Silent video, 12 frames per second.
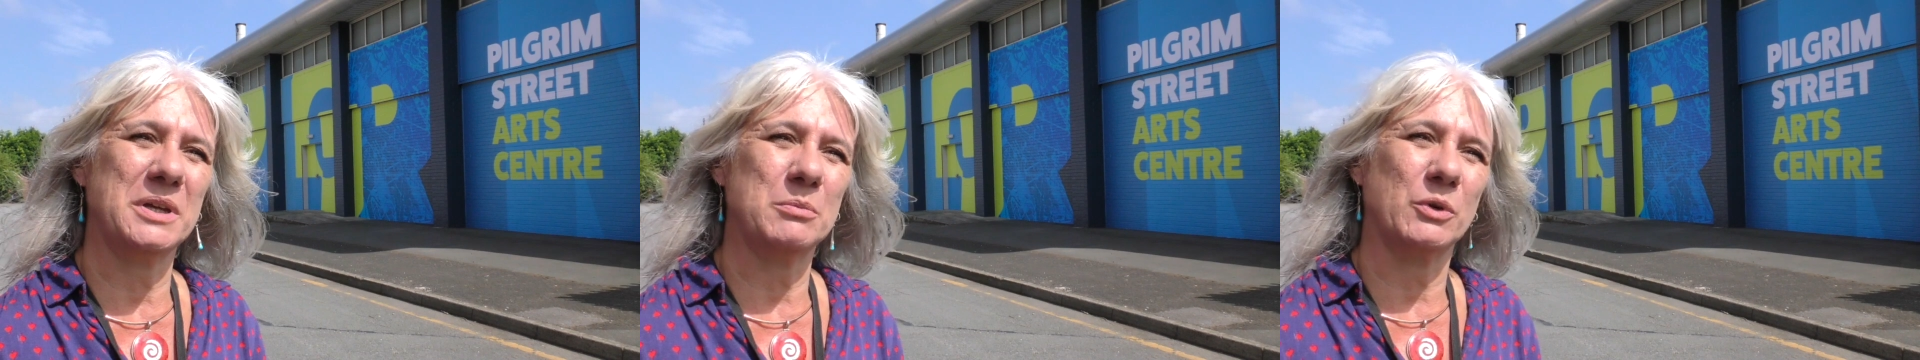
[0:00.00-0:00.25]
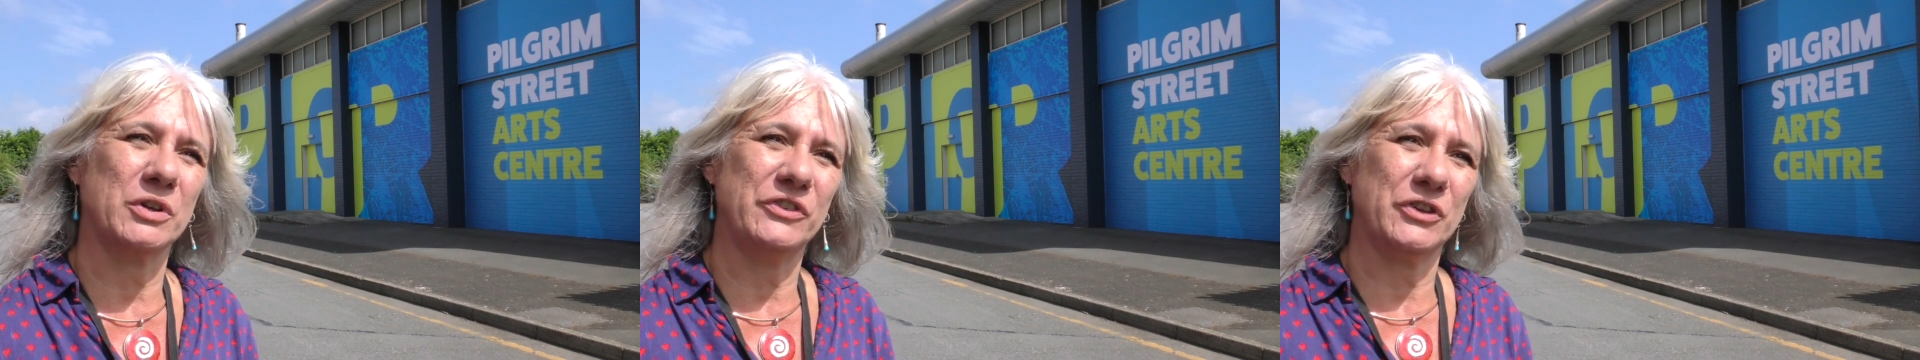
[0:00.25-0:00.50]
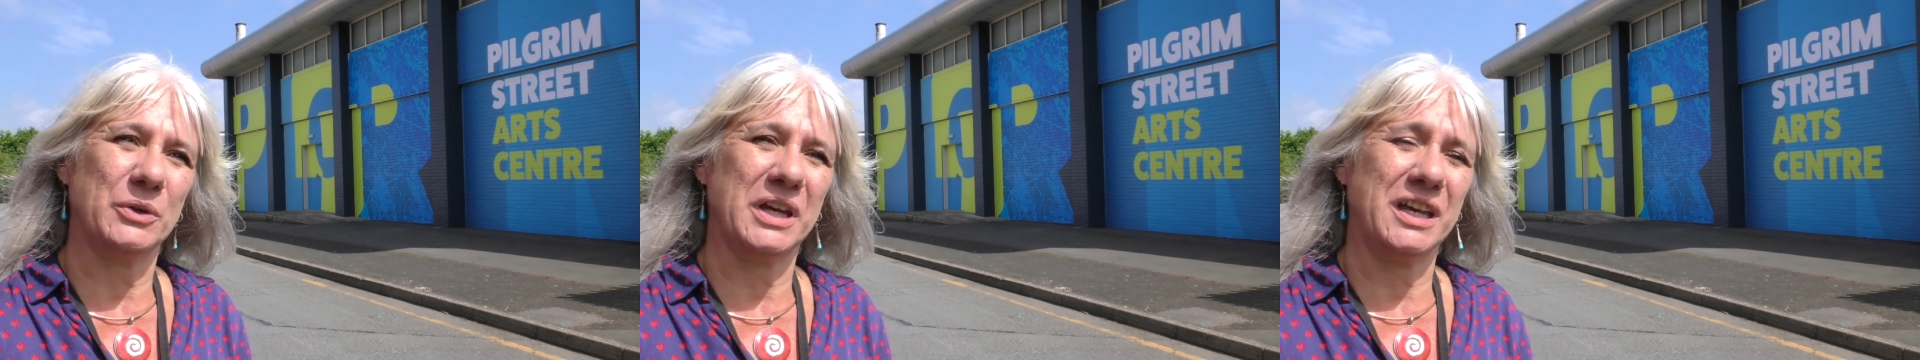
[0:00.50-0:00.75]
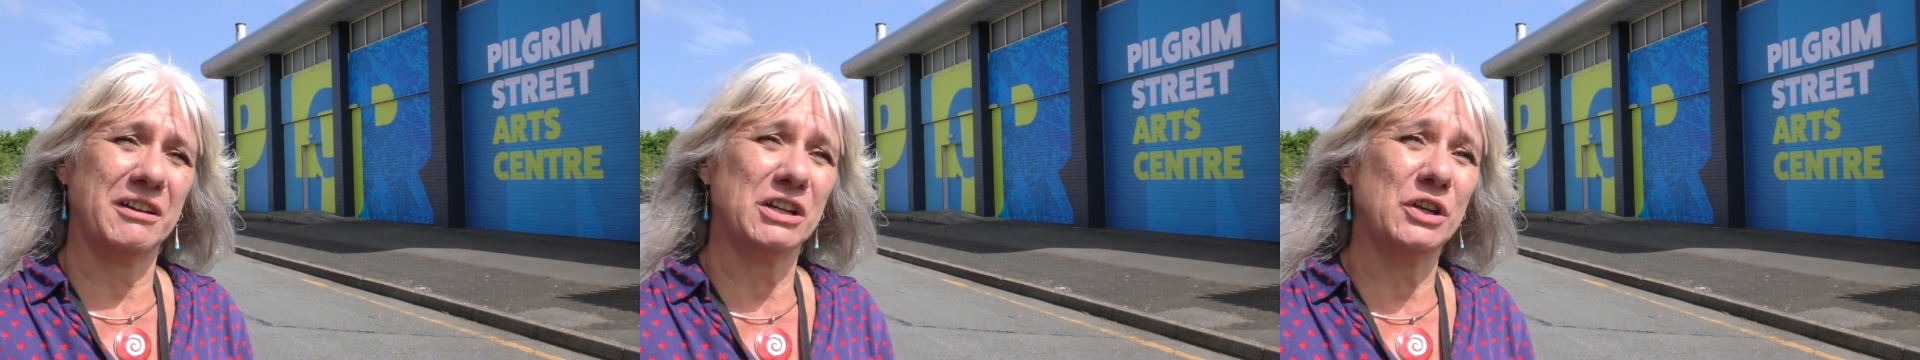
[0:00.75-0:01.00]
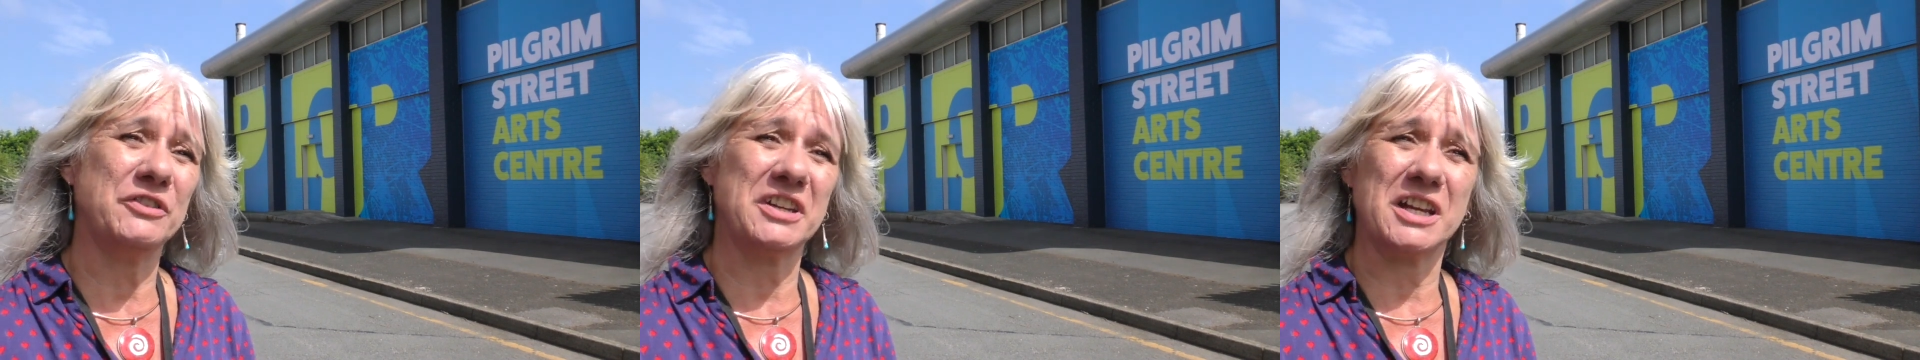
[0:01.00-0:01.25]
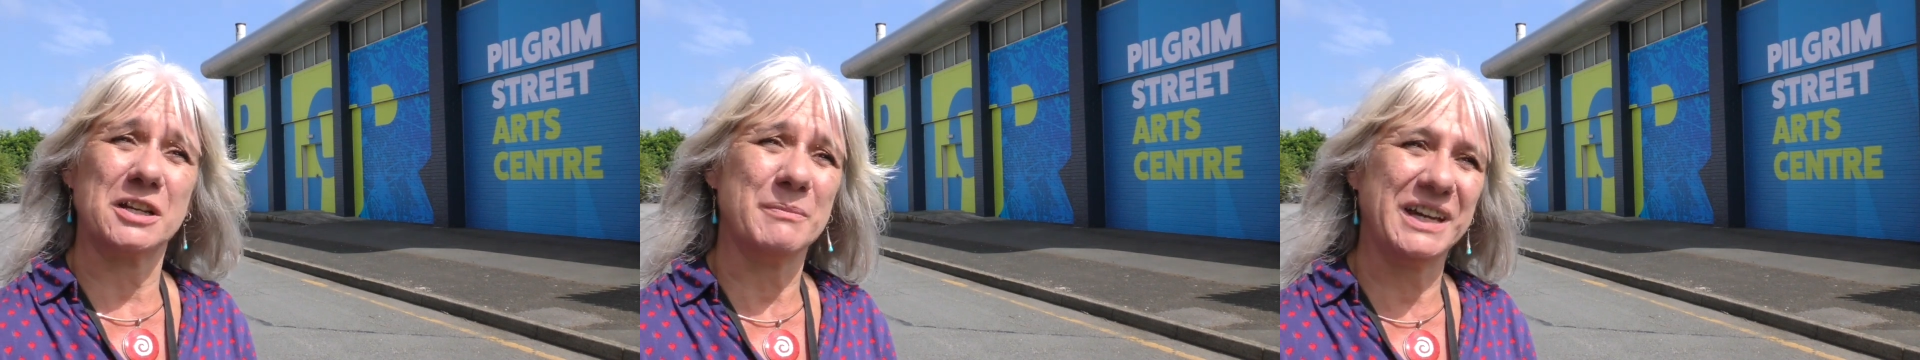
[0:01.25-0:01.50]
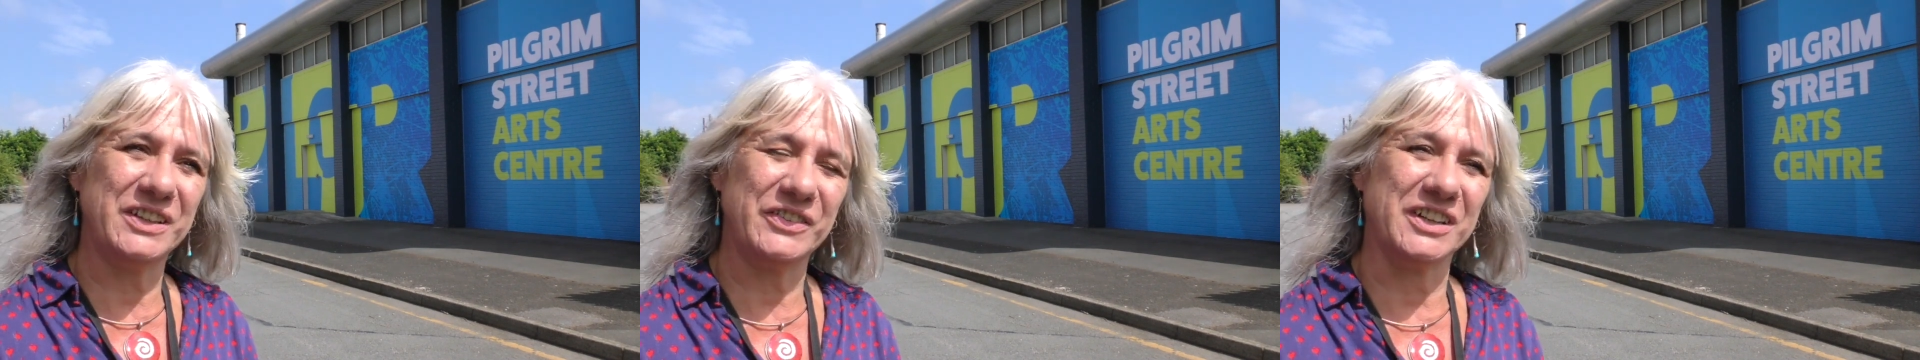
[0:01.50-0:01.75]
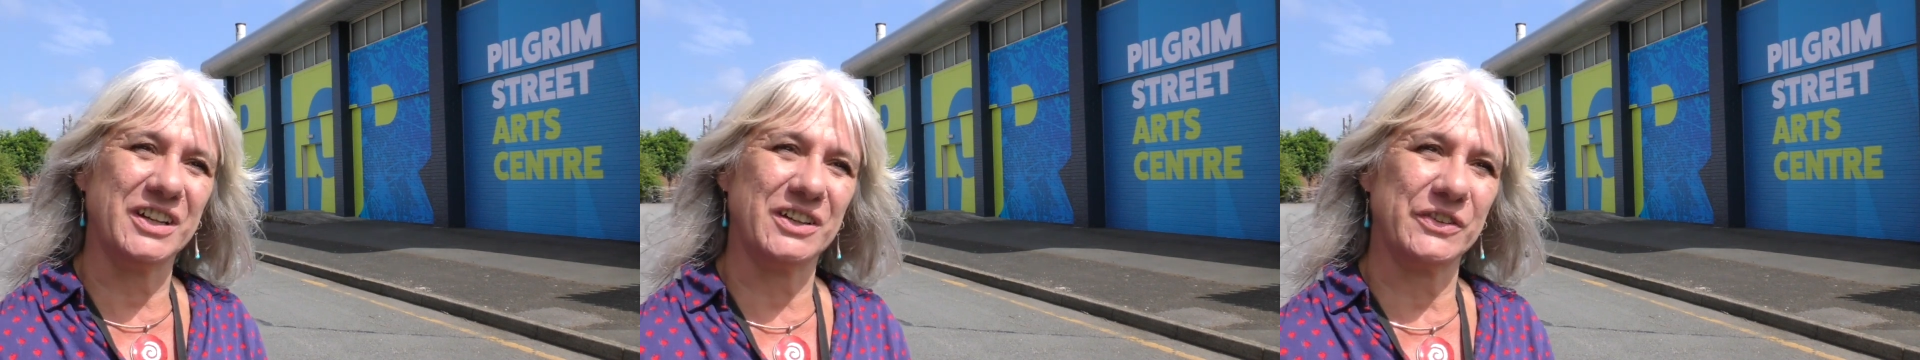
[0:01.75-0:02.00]
people can do here, including an
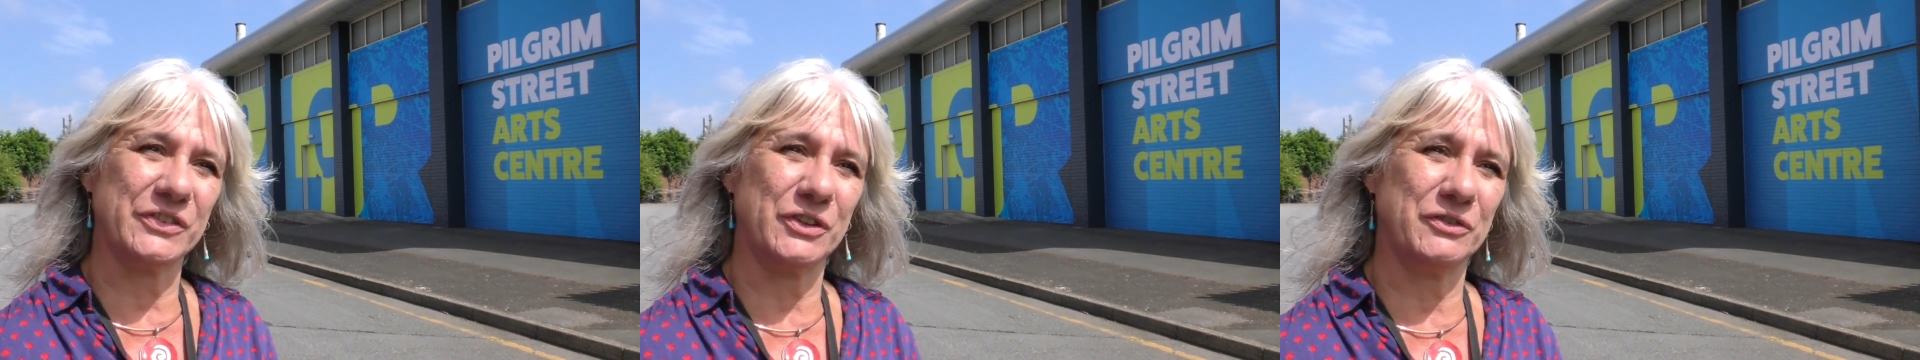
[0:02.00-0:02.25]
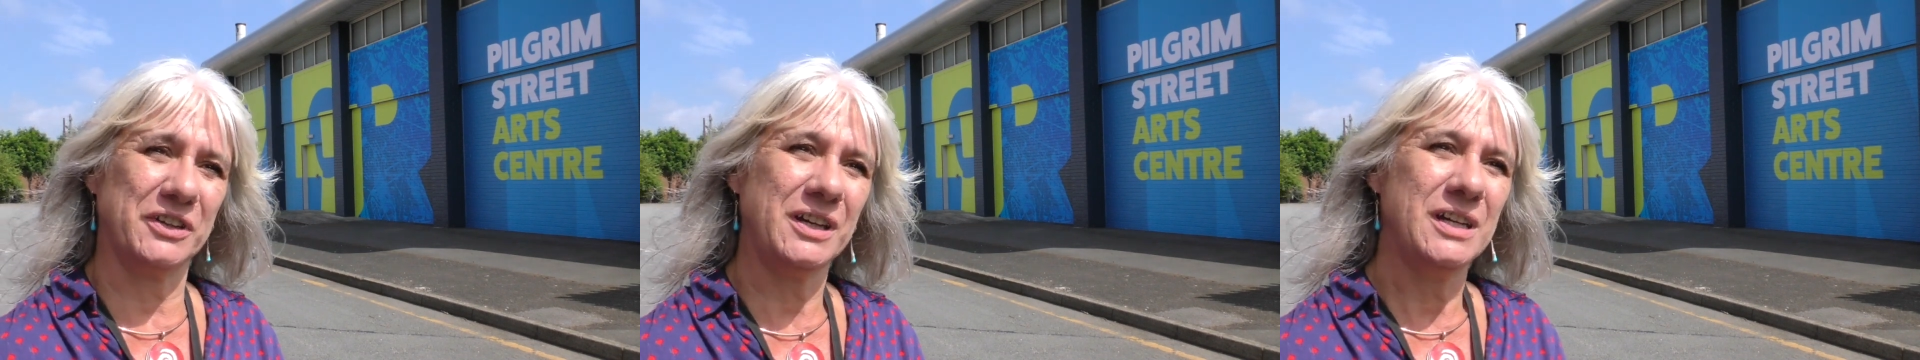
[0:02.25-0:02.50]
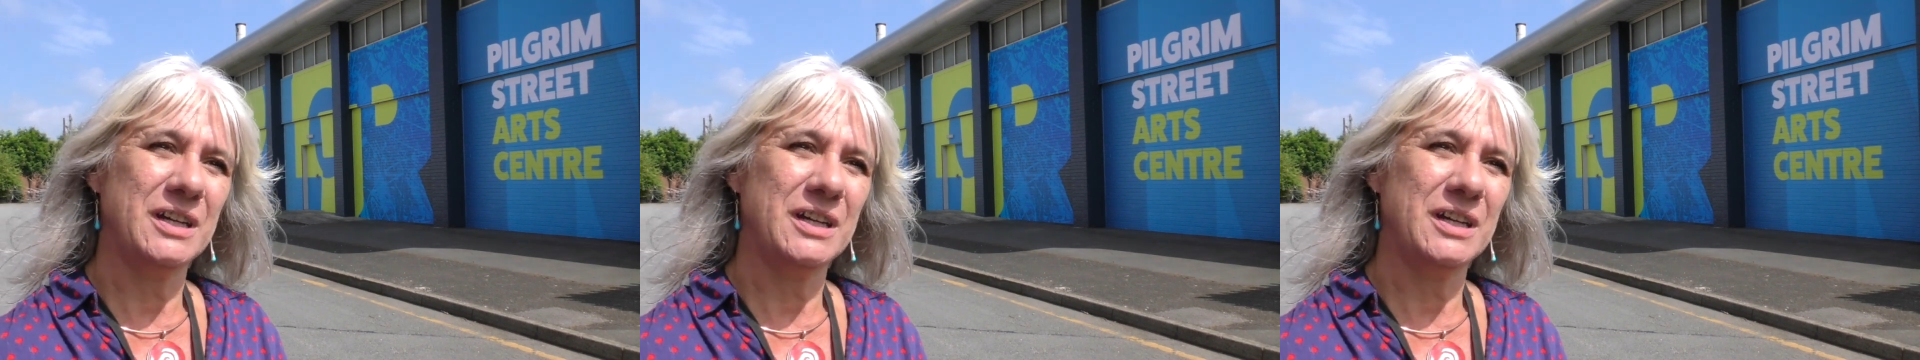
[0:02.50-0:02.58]
amazing arts offer